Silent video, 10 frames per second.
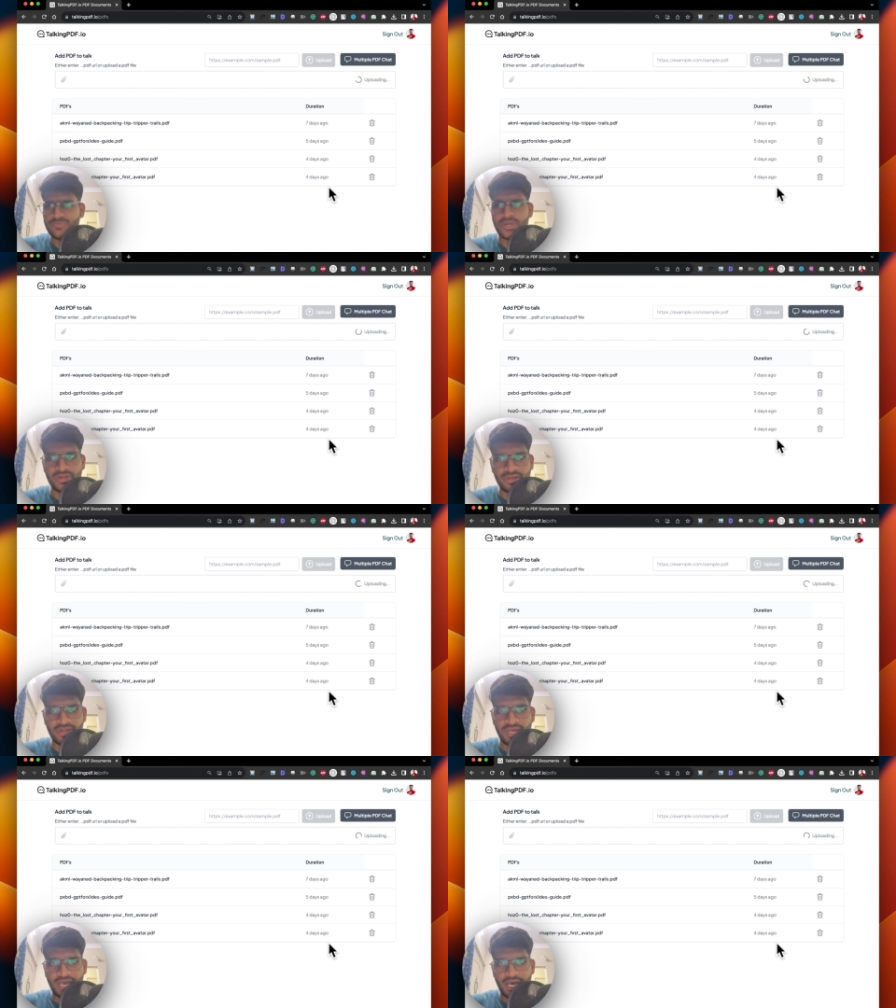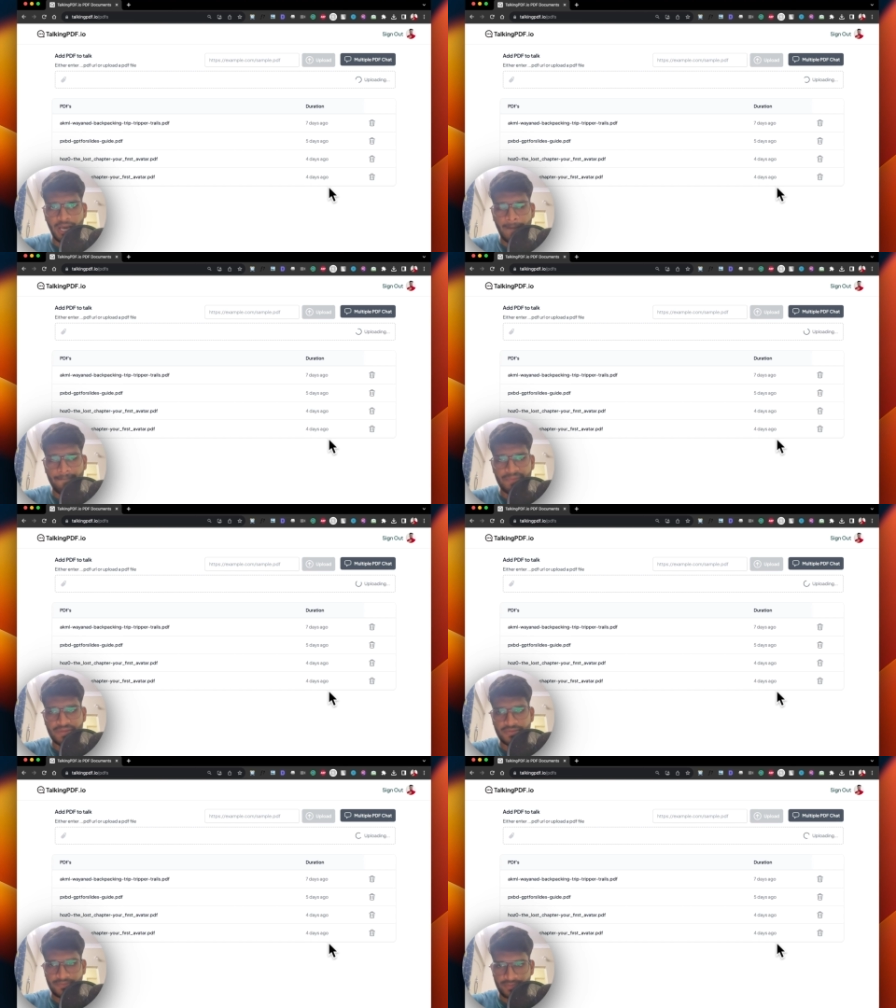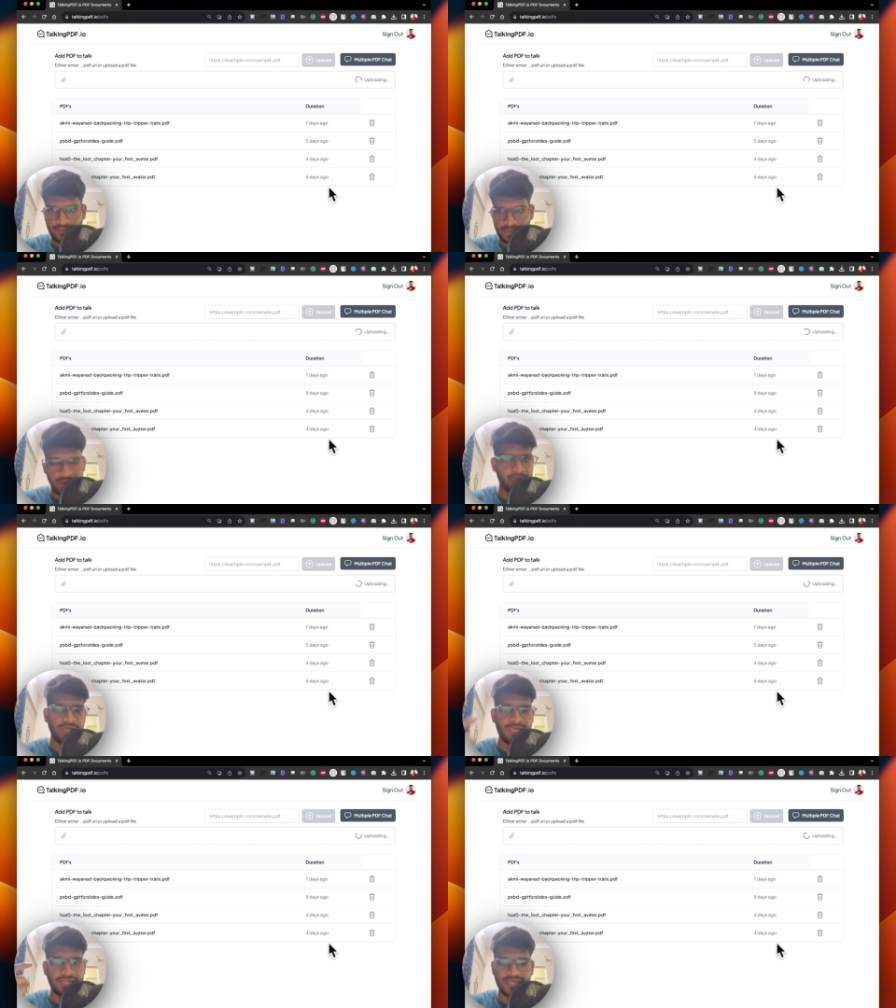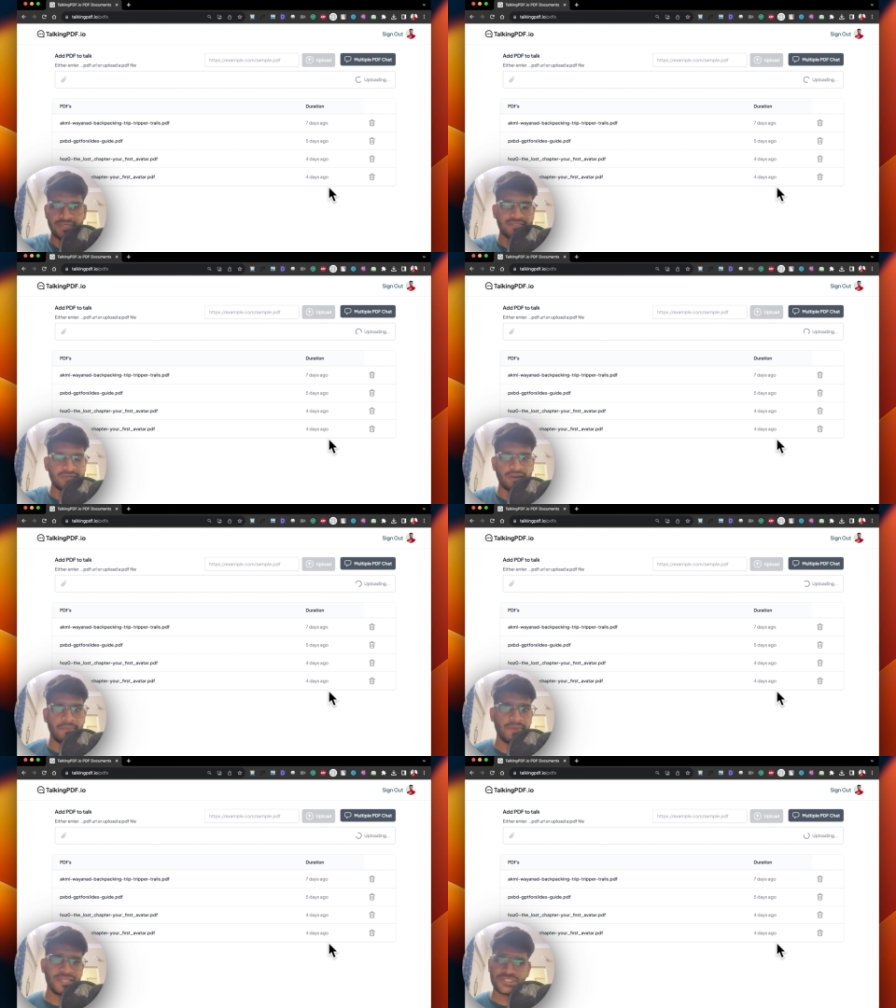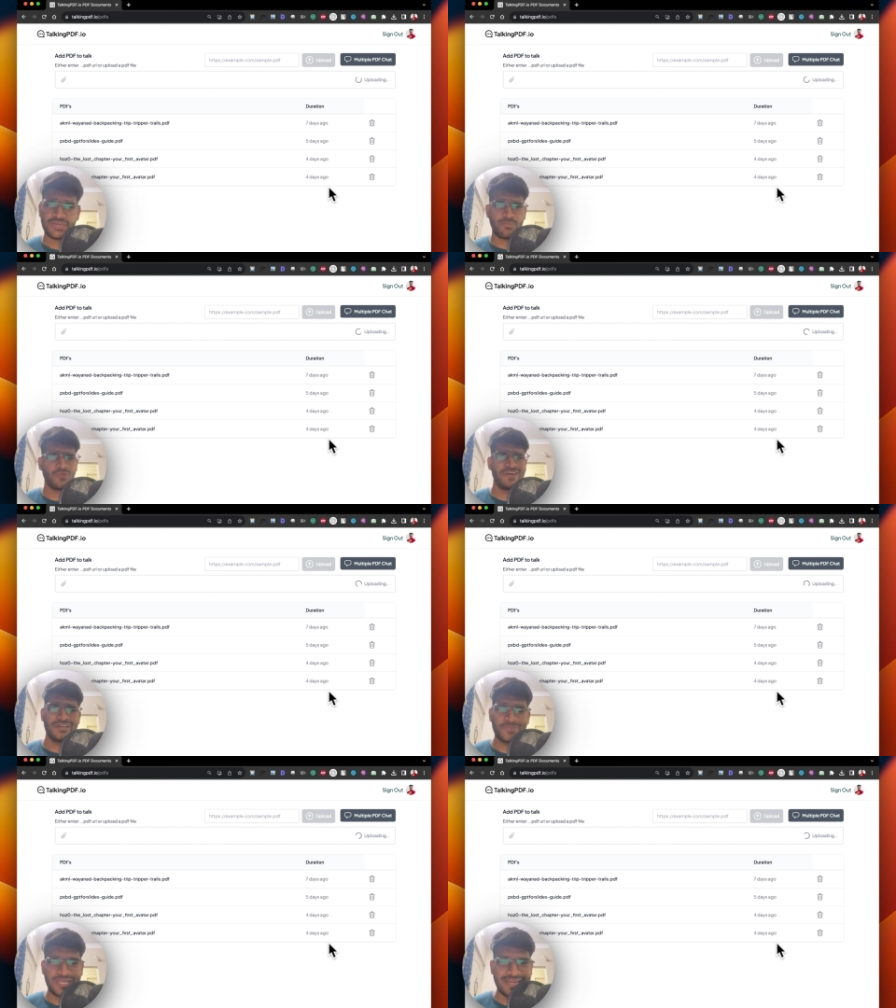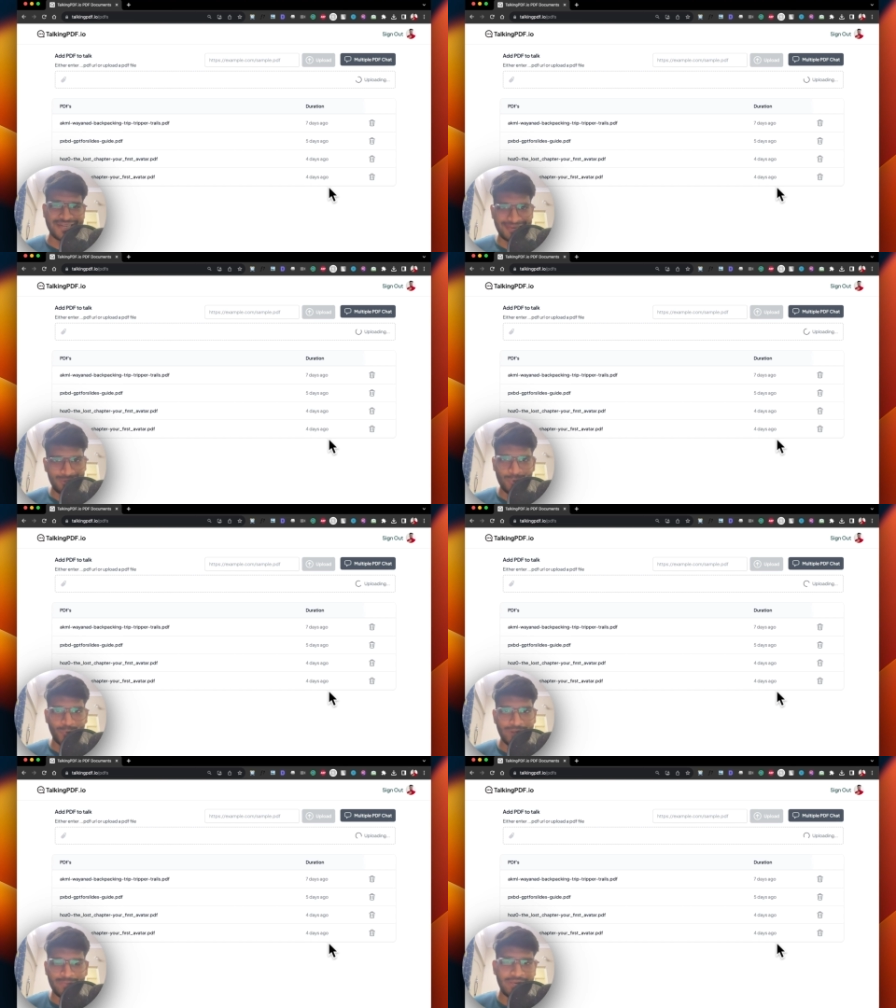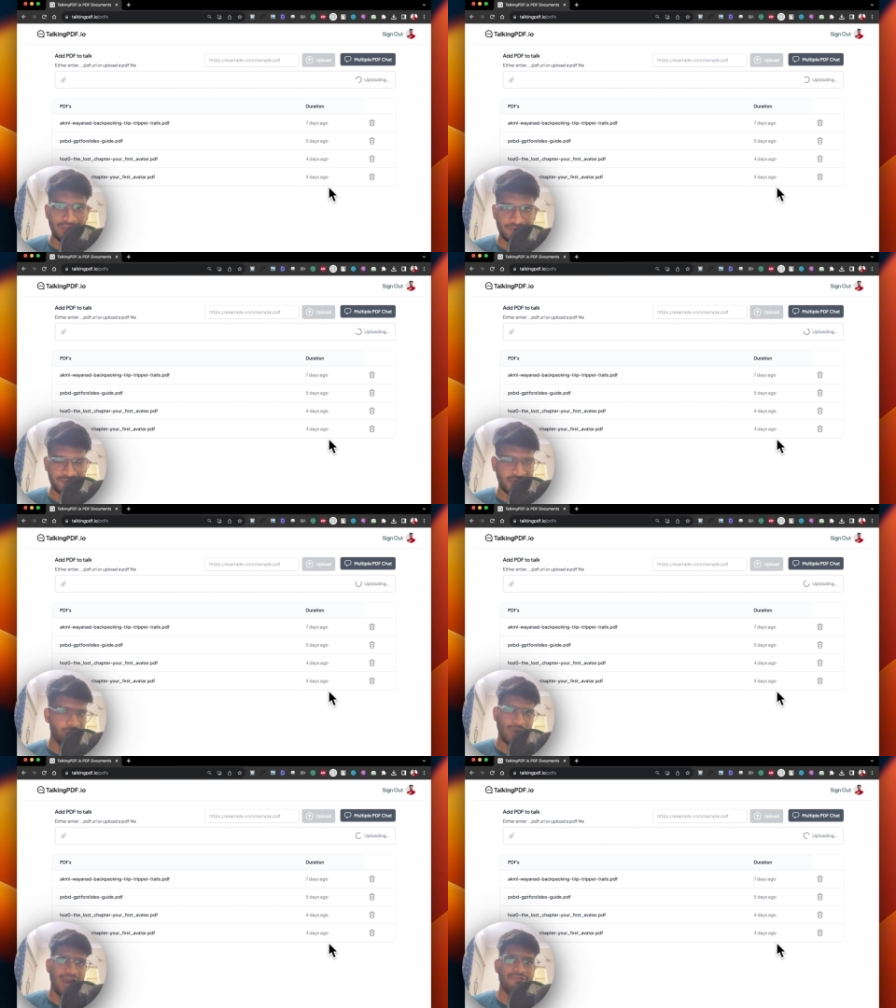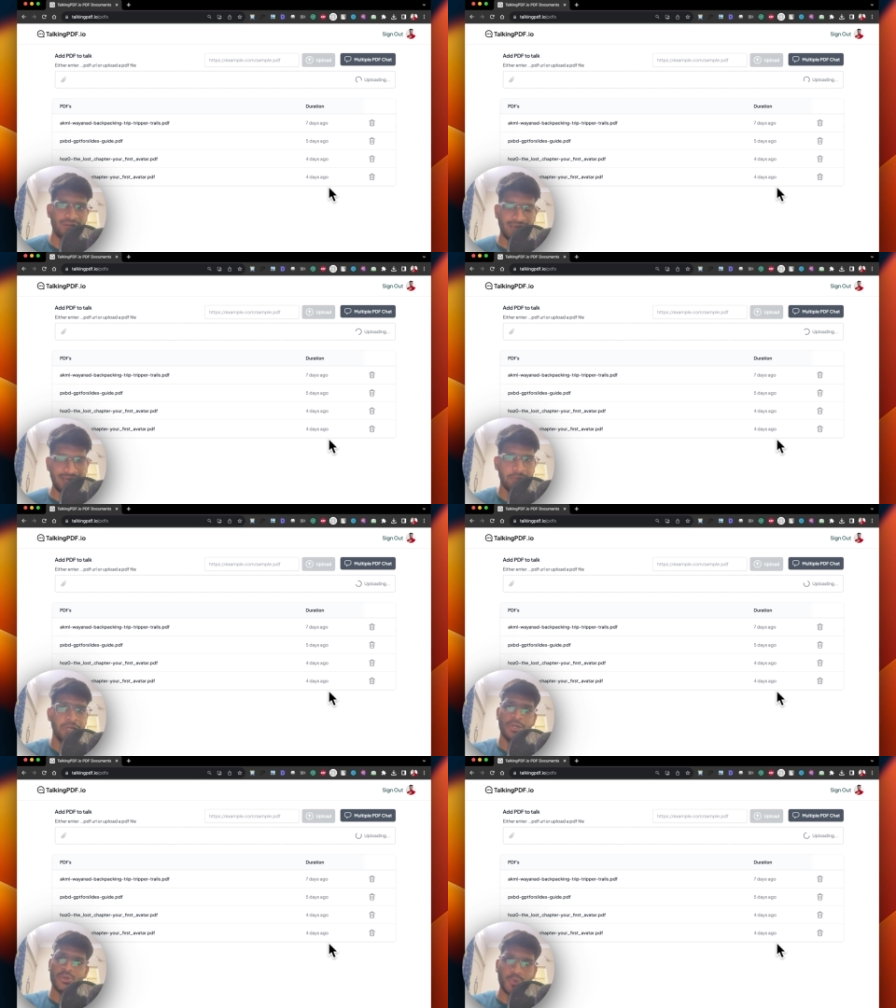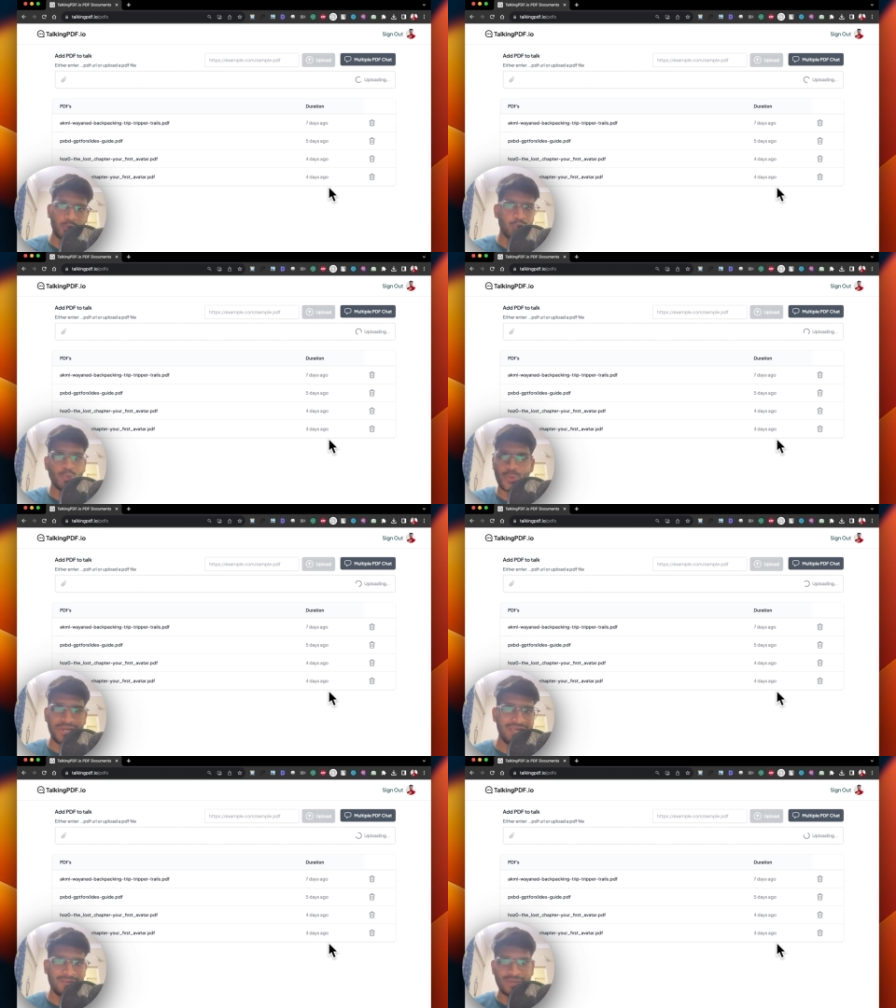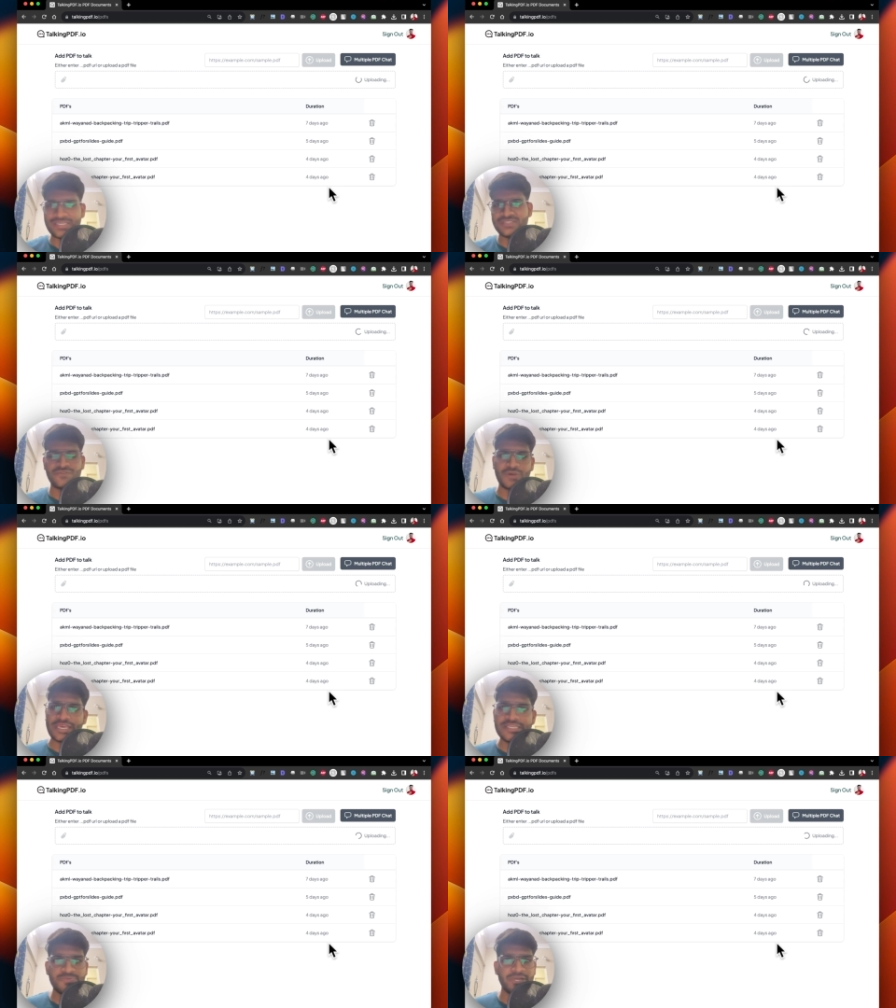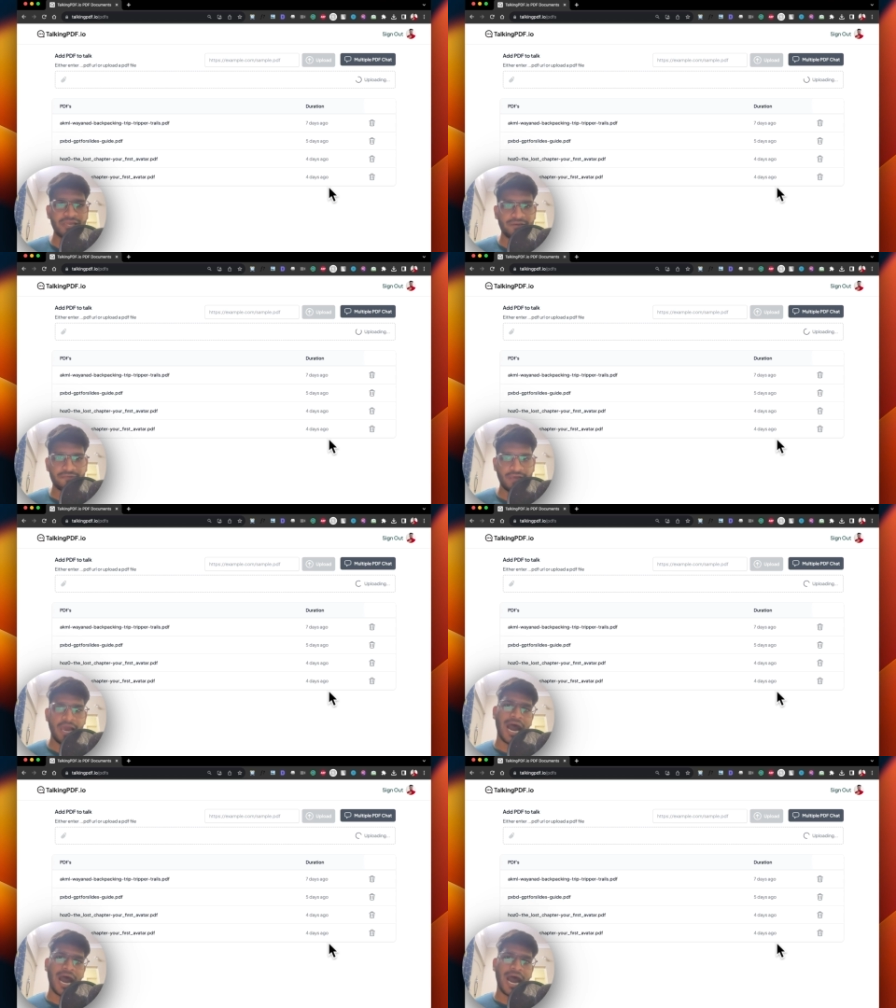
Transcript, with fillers: particular um, company and their Instagram page, they provided me like 10 to 20 PDFs. I don't have the time to go through 28 pages for each PDF.